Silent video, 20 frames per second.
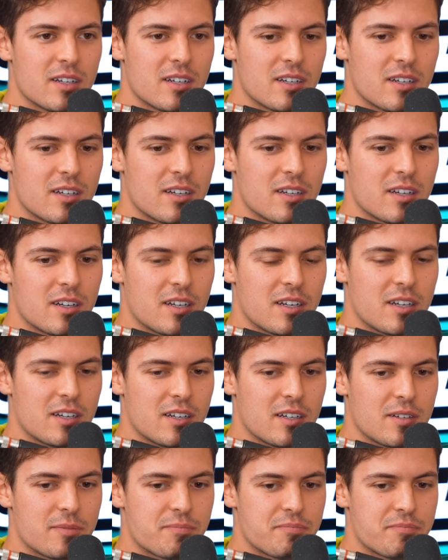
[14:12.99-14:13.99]

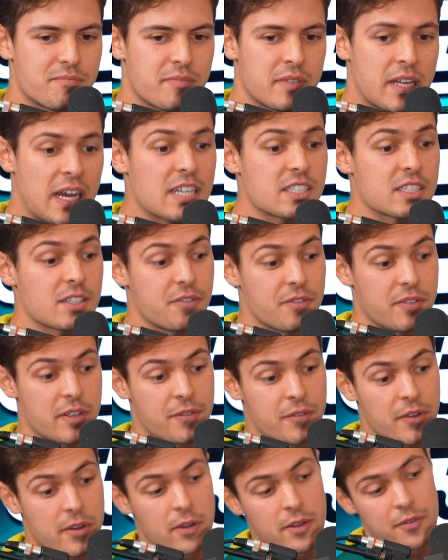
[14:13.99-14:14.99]
Um, they asked if
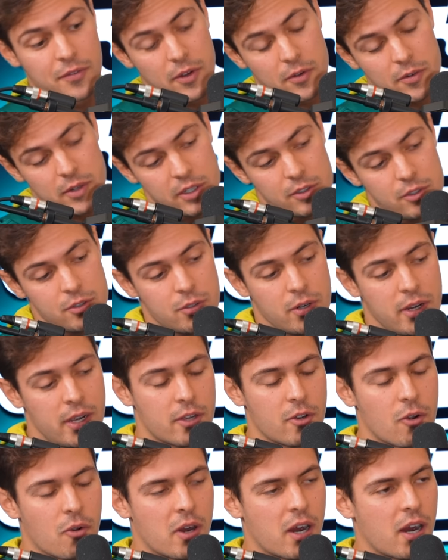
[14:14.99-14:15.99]
if I, if I wanted to try a
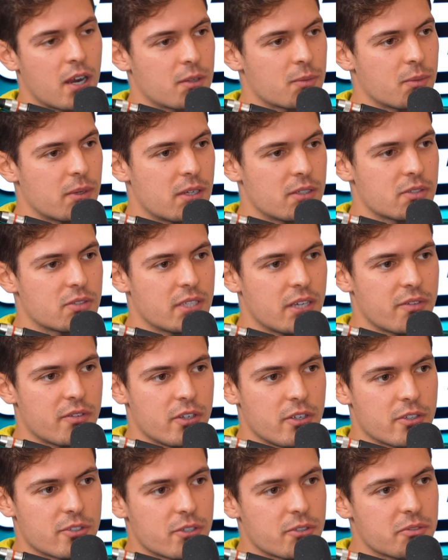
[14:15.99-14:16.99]
go kart when I was seven
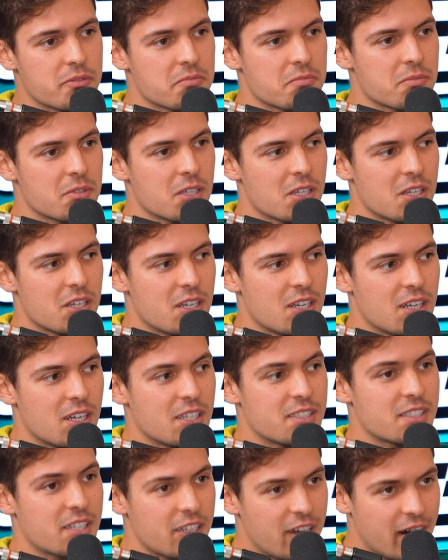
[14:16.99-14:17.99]
years old
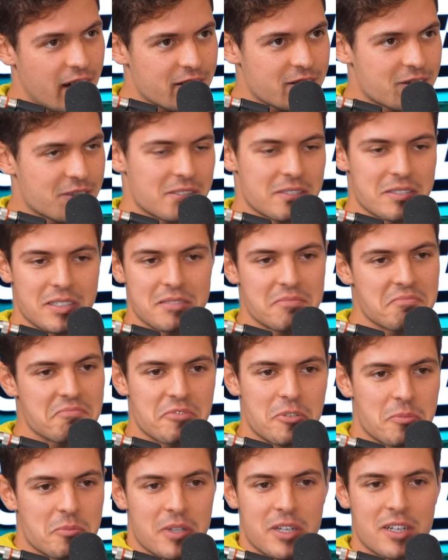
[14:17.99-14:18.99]
said yes, and
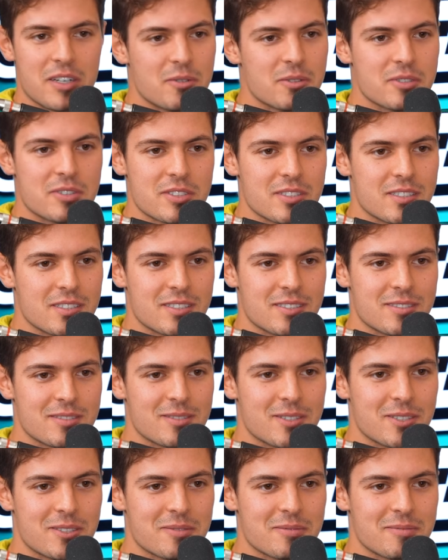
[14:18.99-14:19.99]
from there I was uh,
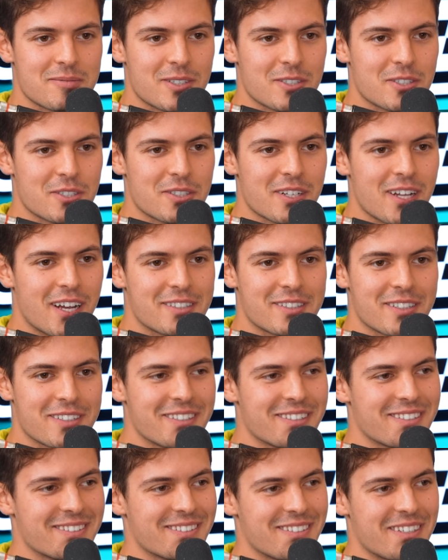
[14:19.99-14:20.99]
you know I just liked
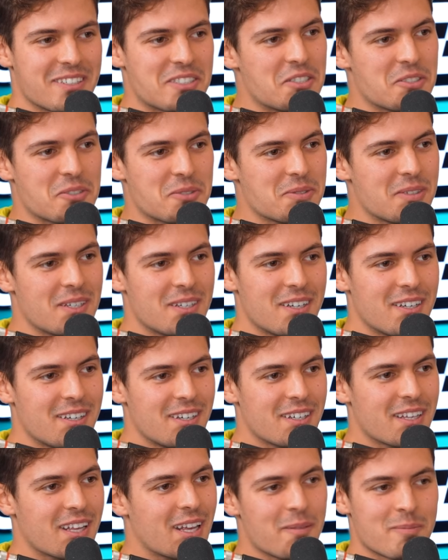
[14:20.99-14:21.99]
it and I just
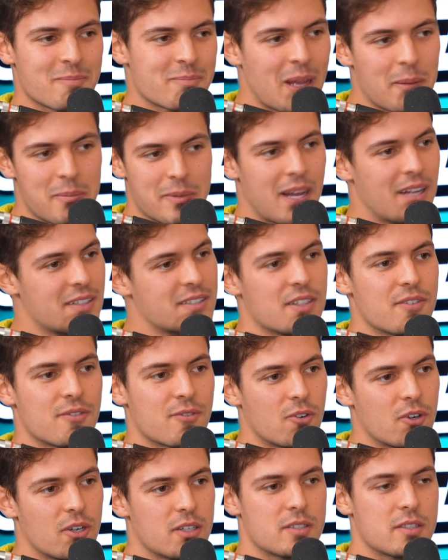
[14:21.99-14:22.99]
keep kept asking
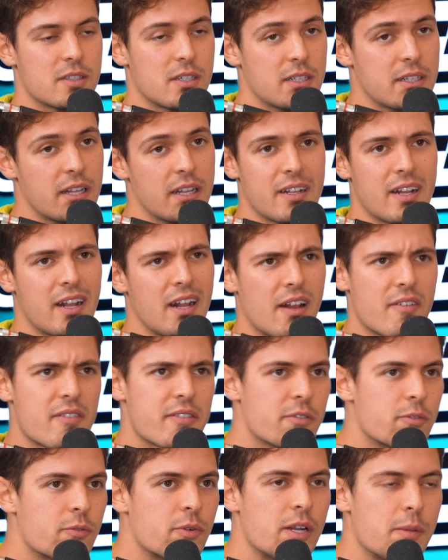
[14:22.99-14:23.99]
for it. Uh, they, they,
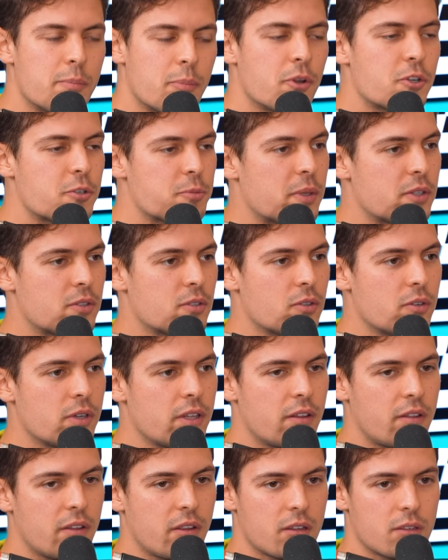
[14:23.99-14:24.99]
never really pushed me to do
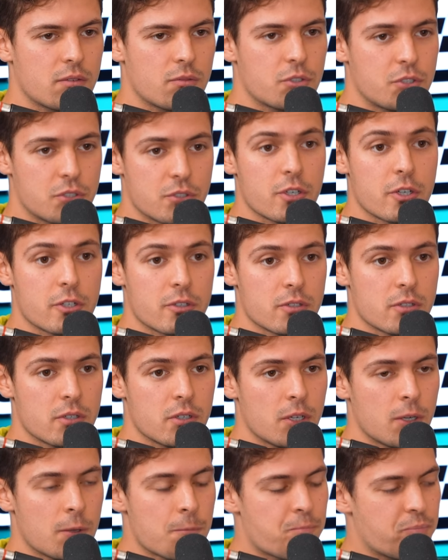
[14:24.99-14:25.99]
anything, which is good.
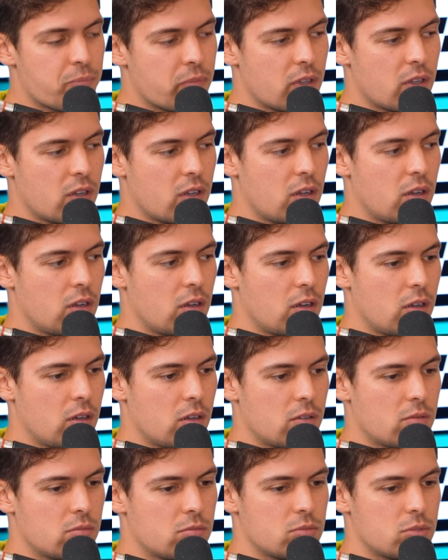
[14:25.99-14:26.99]
Mm-hmm.
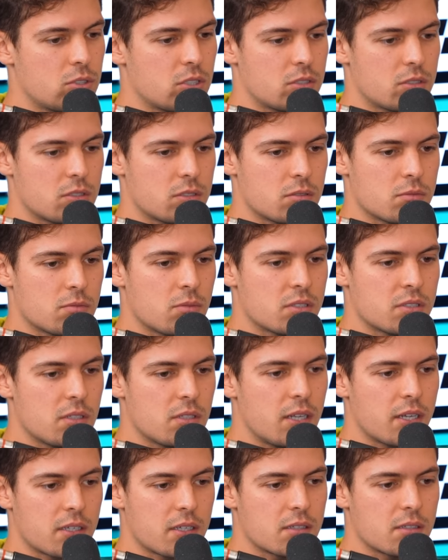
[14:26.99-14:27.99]
Um, just wasn't
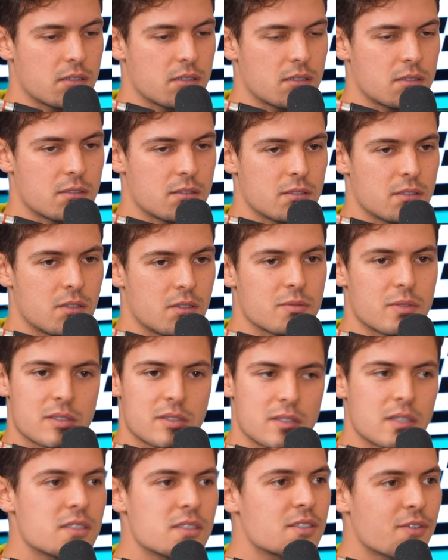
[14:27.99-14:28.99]
like uh, you know
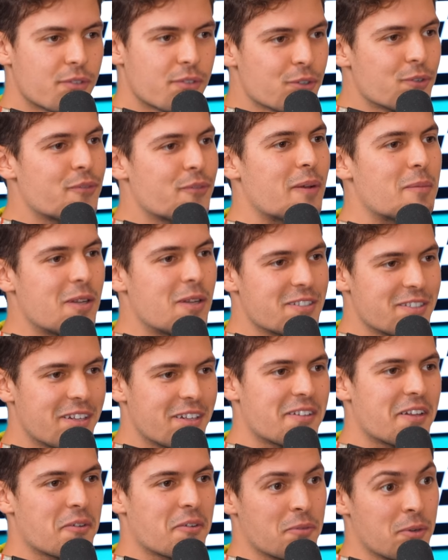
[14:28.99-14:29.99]
there's, there's, a few families
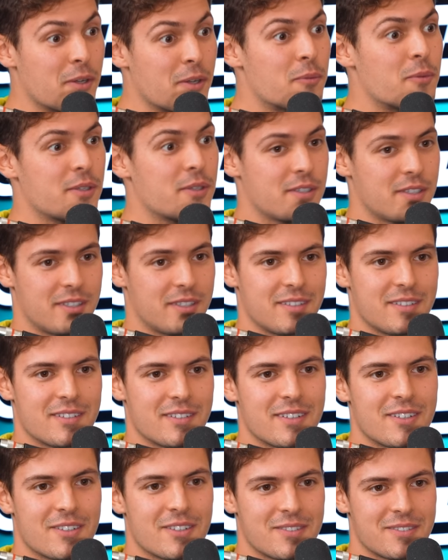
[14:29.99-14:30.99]
that they really want the
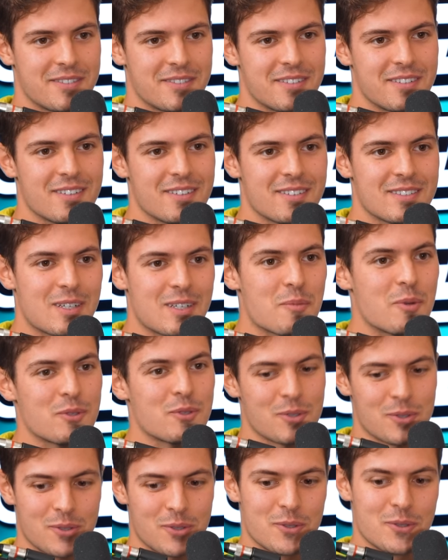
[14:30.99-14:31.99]
you know someone
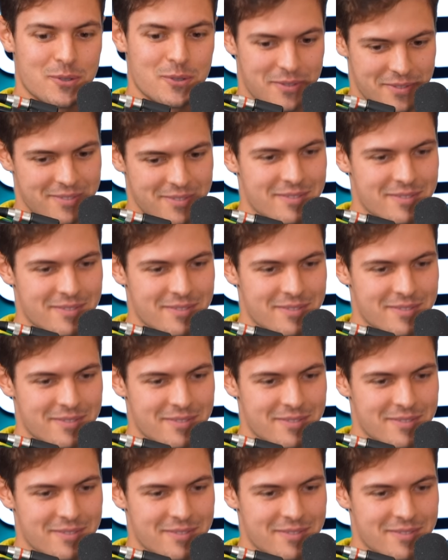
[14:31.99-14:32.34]
to do